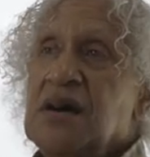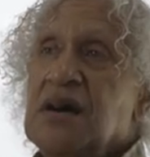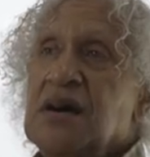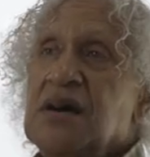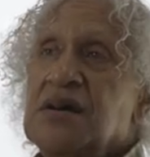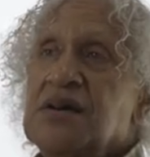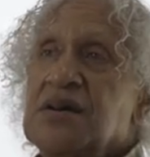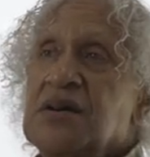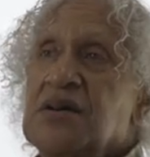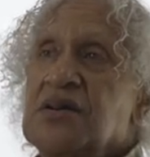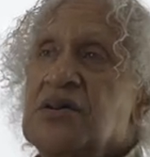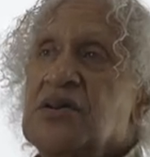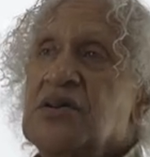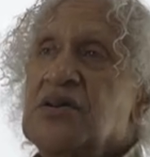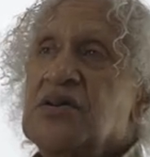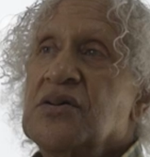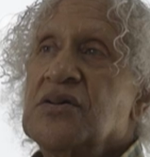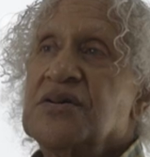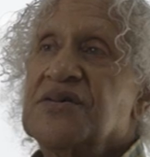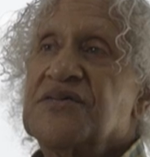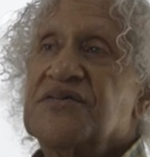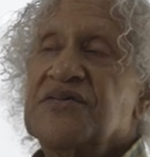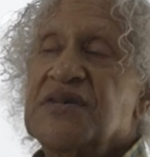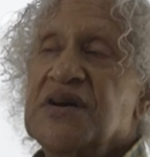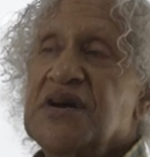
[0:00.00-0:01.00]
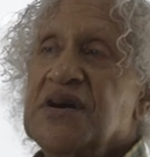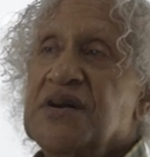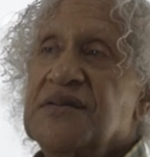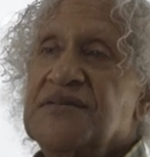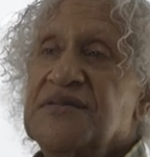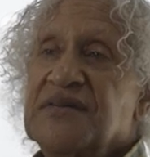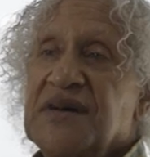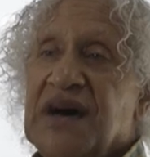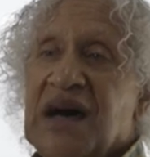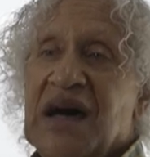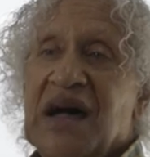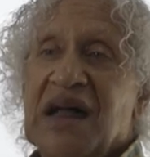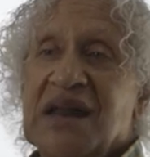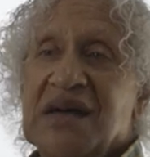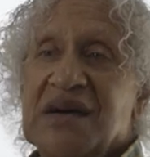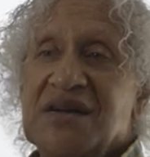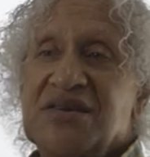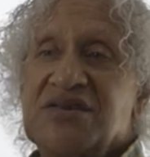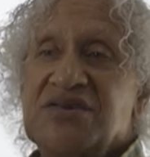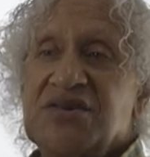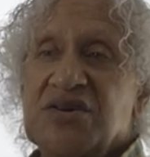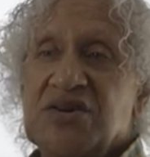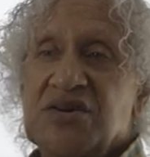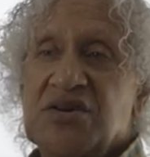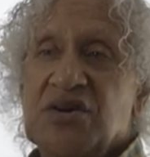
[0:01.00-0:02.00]
you know, it's very
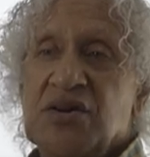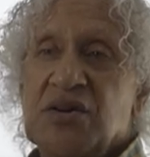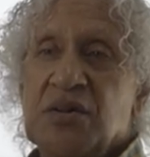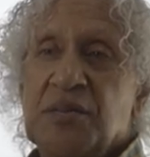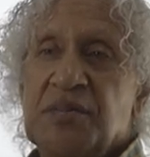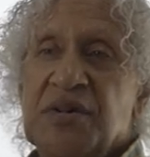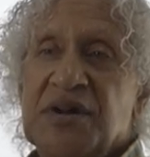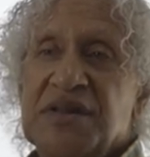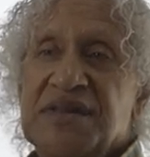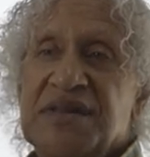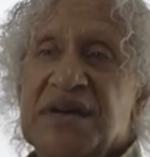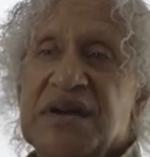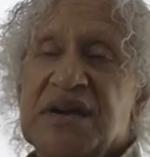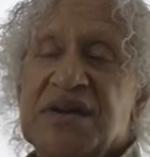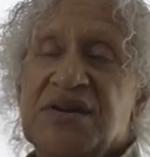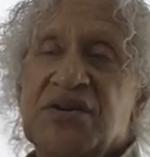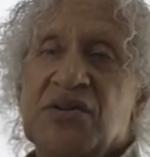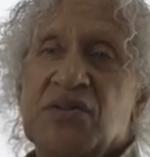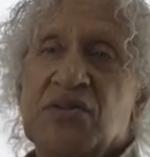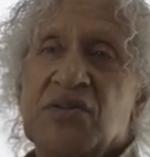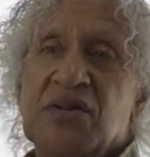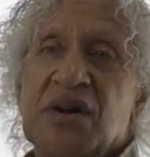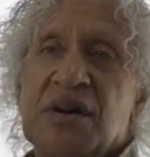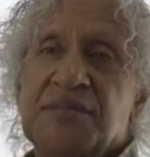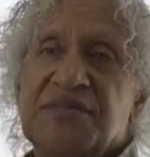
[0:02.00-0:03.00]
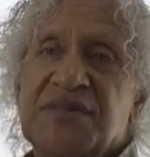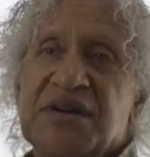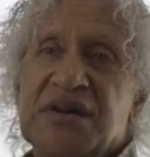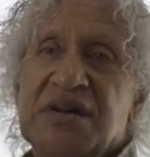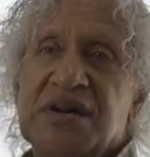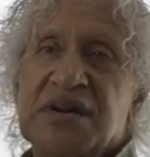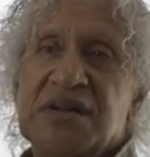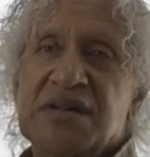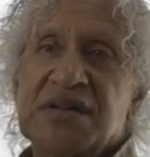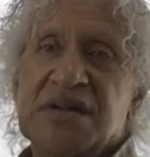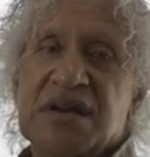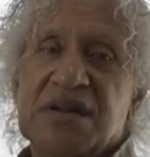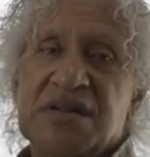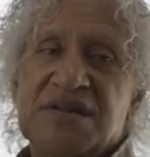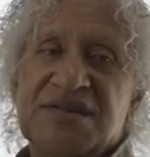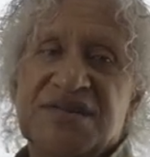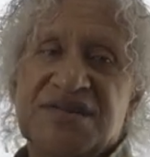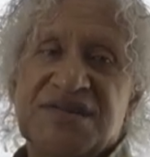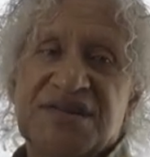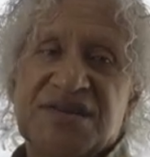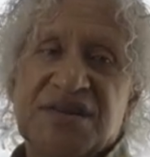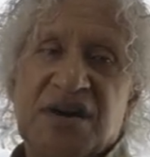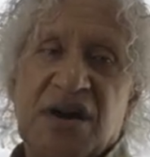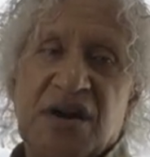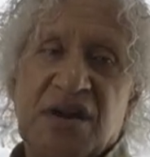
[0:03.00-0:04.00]
valid, you know, but they corrupted it and
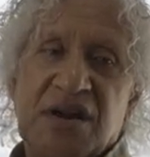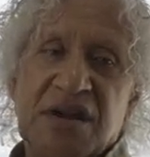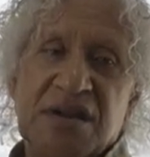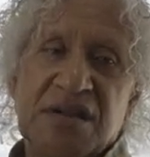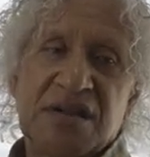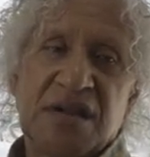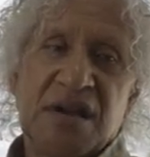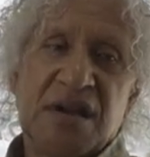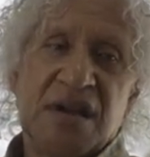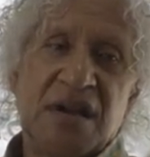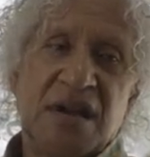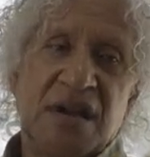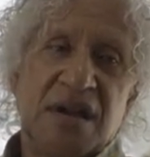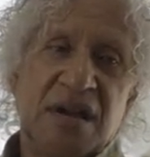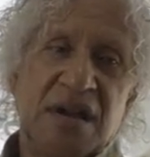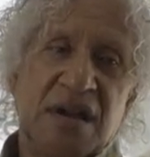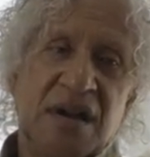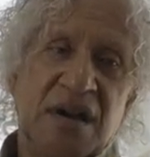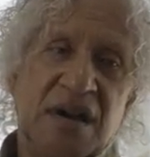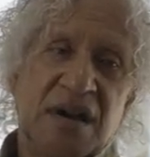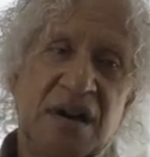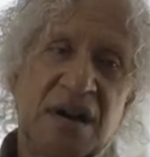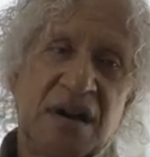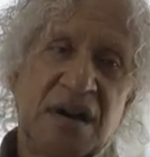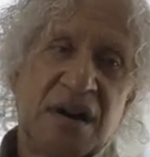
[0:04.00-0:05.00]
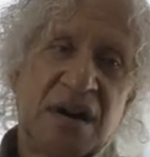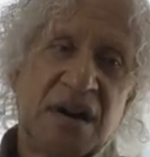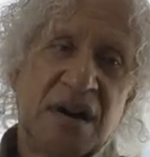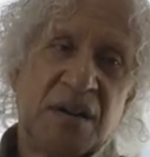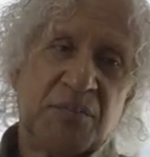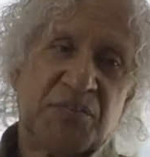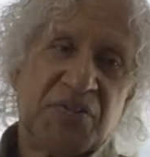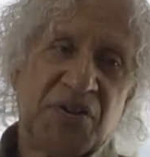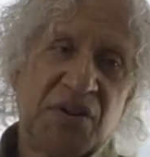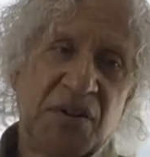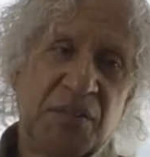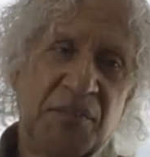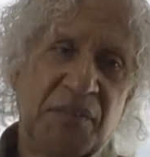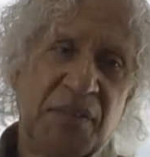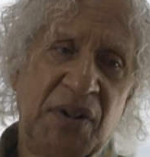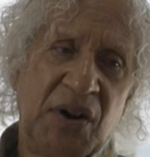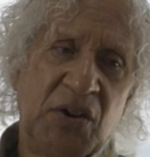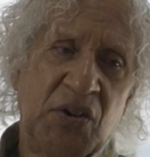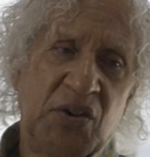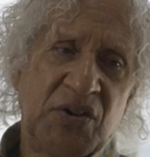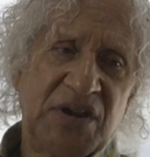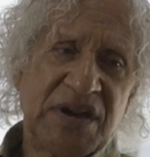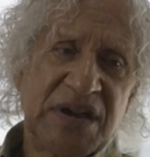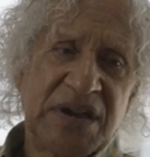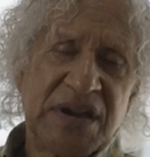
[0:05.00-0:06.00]
started uh,
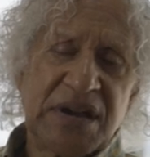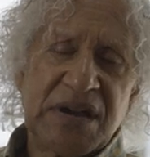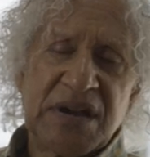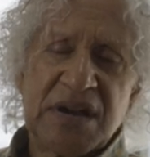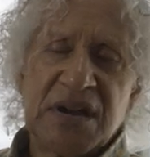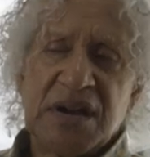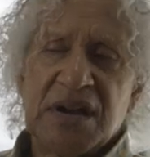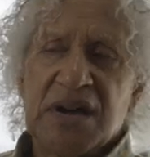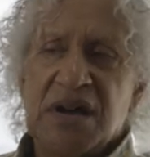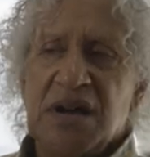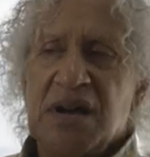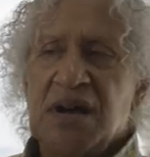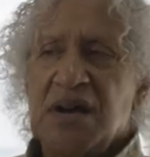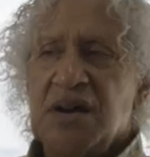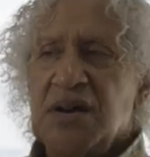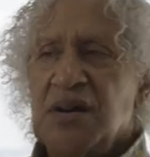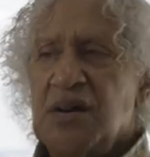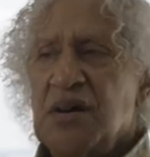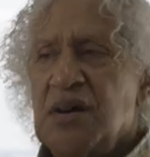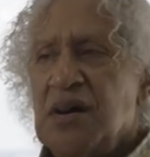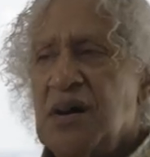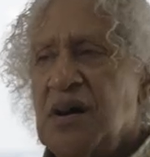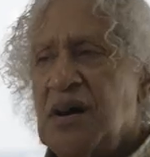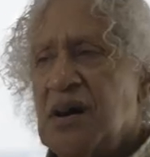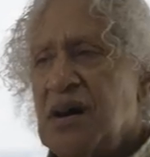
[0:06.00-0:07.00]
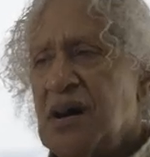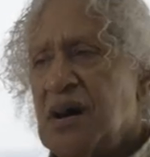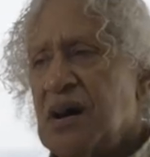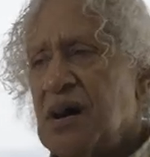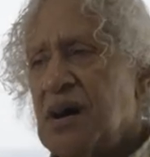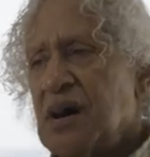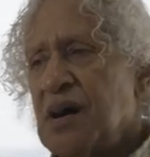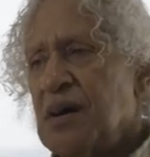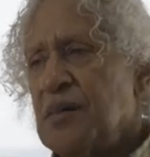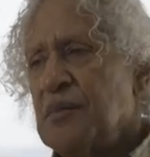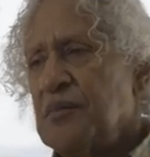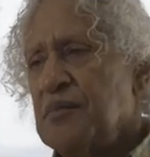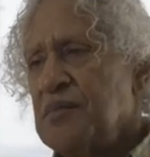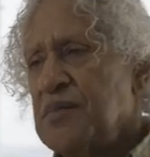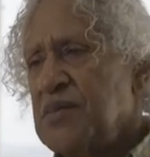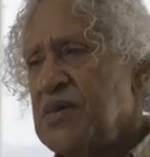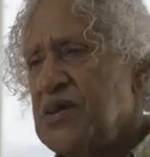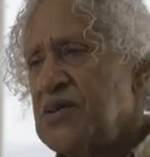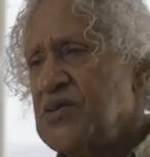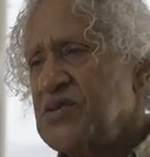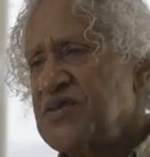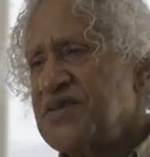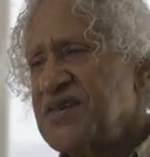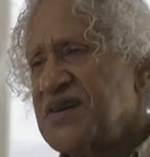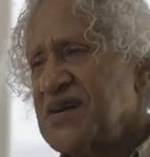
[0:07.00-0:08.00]
promoting uh,
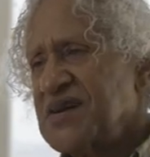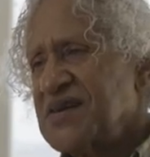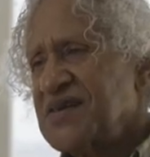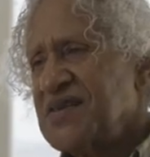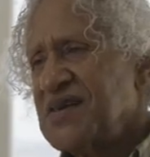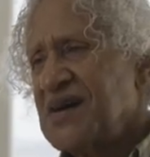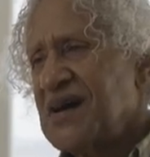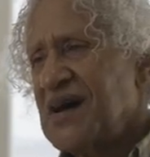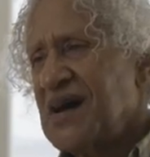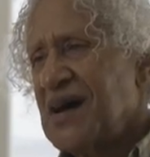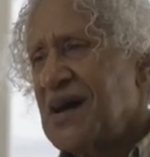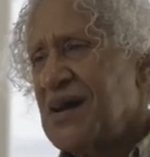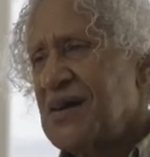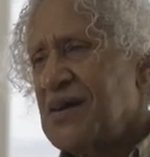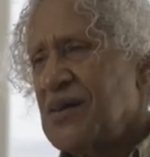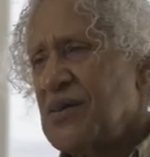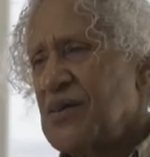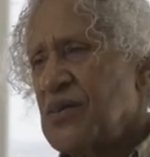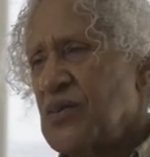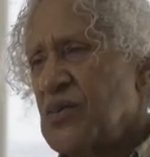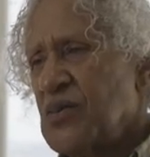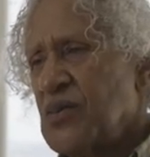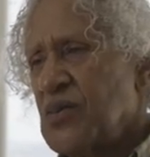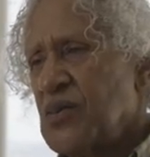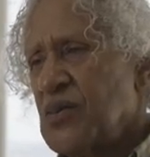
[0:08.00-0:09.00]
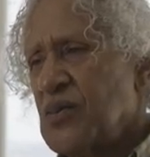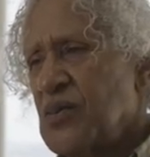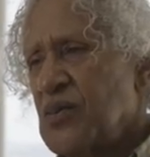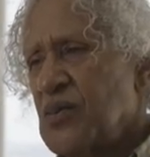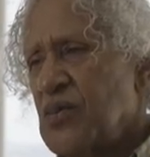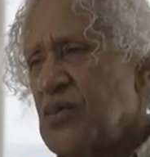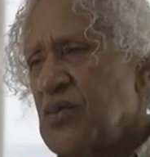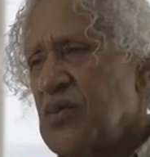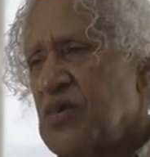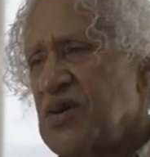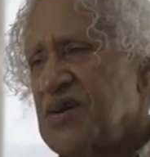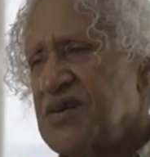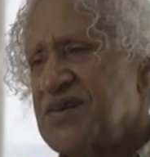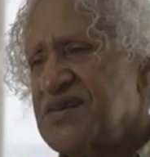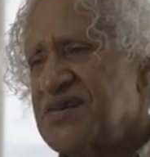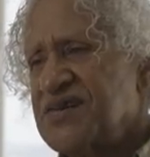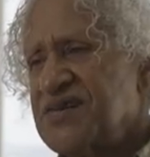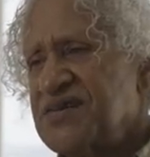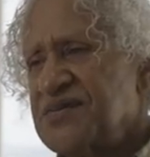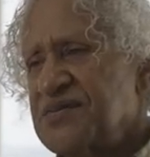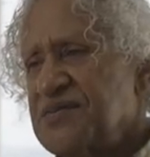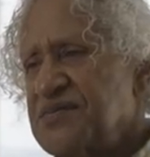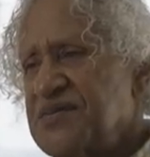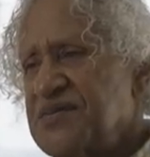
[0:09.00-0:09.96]
music that was